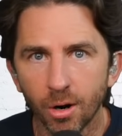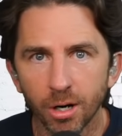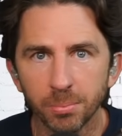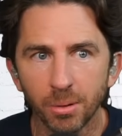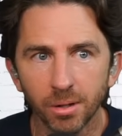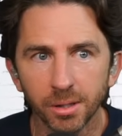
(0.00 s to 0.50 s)

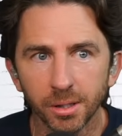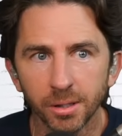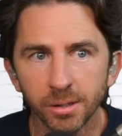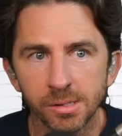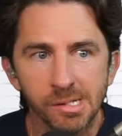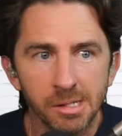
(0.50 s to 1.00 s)
hardball
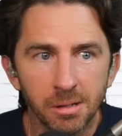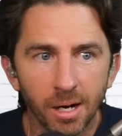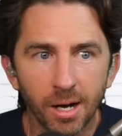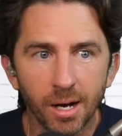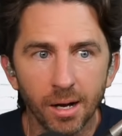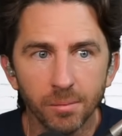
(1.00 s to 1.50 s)
here.
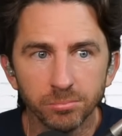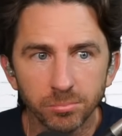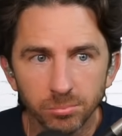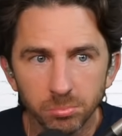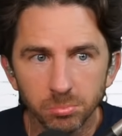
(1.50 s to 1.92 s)
Um,